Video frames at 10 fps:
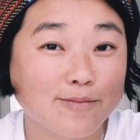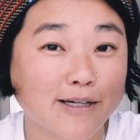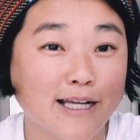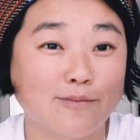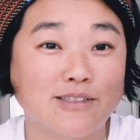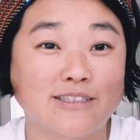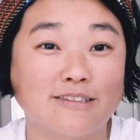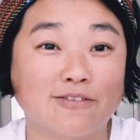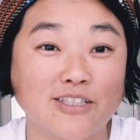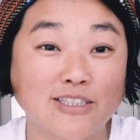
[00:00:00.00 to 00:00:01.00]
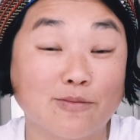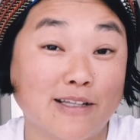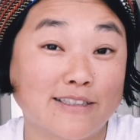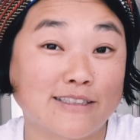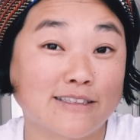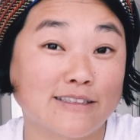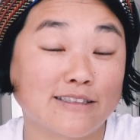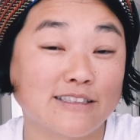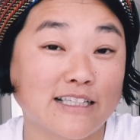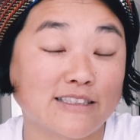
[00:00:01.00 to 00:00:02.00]
Perhaps it's a friendship that's
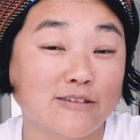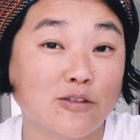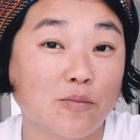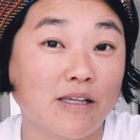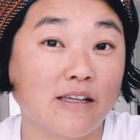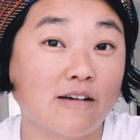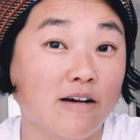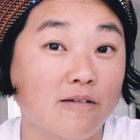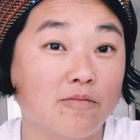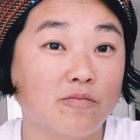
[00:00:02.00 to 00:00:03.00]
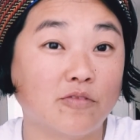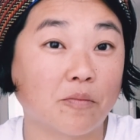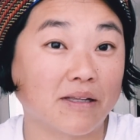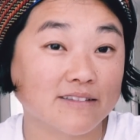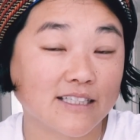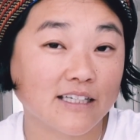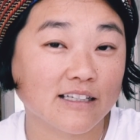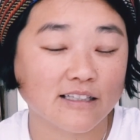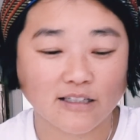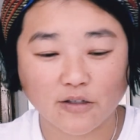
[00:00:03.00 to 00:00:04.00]
destined to become
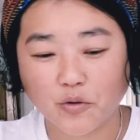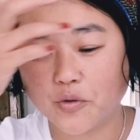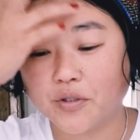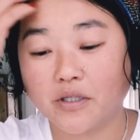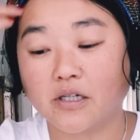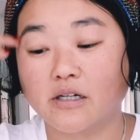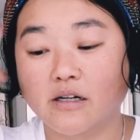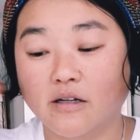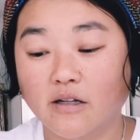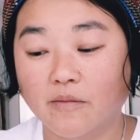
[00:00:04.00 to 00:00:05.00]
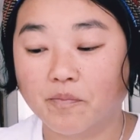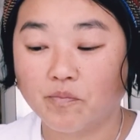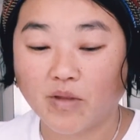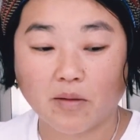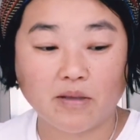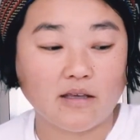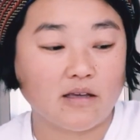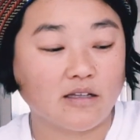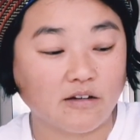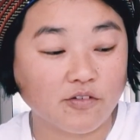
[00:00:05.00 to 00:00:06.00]
romantic, or
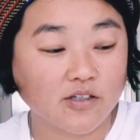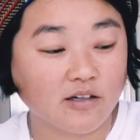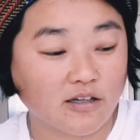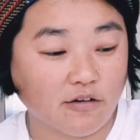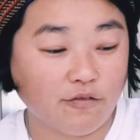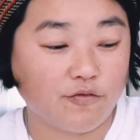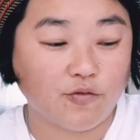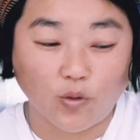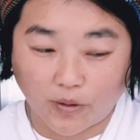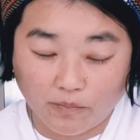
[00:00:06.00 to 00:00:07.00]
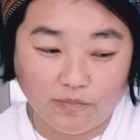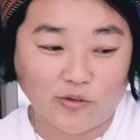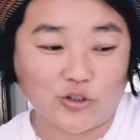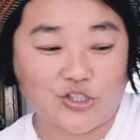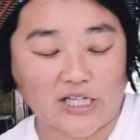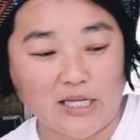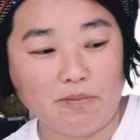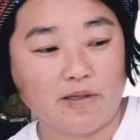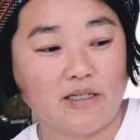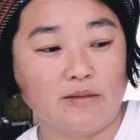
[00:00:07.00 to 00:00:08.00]
maybe a different kind of form or
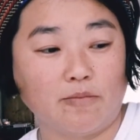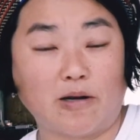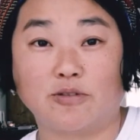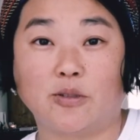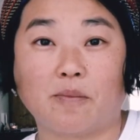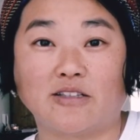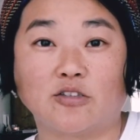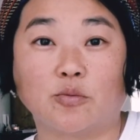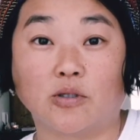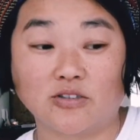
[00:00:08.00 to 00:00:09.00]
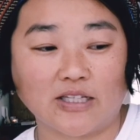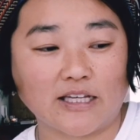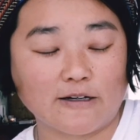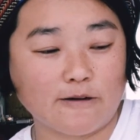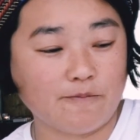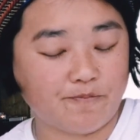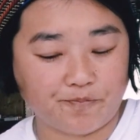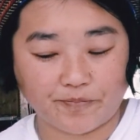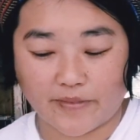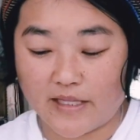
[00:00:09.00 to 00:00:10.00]
shape. Perhaps you're meant to work together.
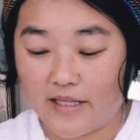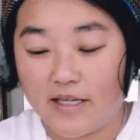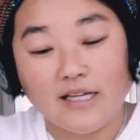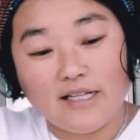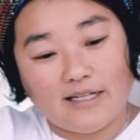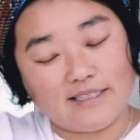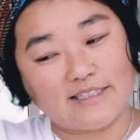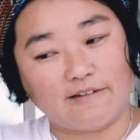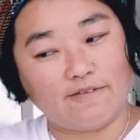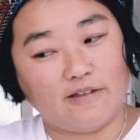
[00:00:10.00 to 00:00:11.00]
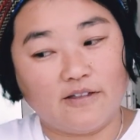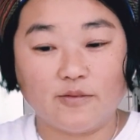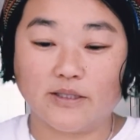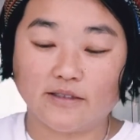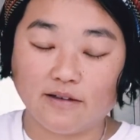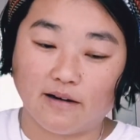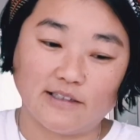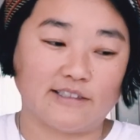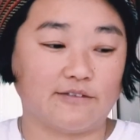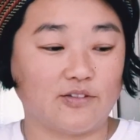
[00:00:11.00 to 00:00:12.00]
Let's have a look what the
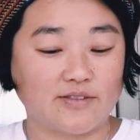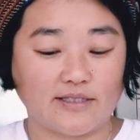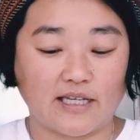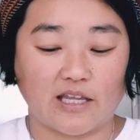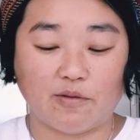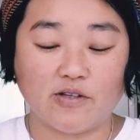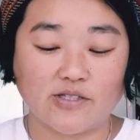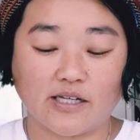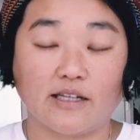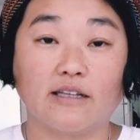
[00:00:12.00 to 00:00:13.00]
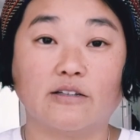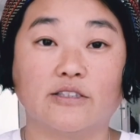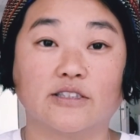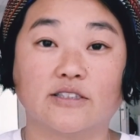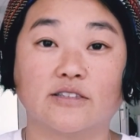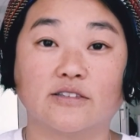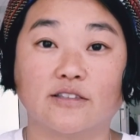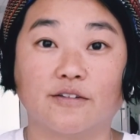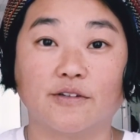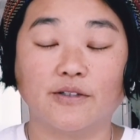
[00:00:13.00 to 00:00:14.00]
cards have to say. I'm using the Gilded
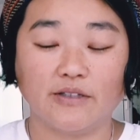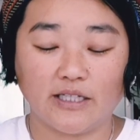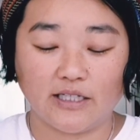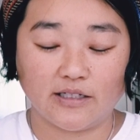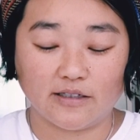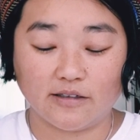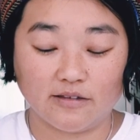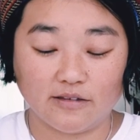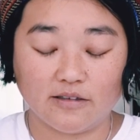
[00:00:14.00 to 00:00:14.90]
Tarot here.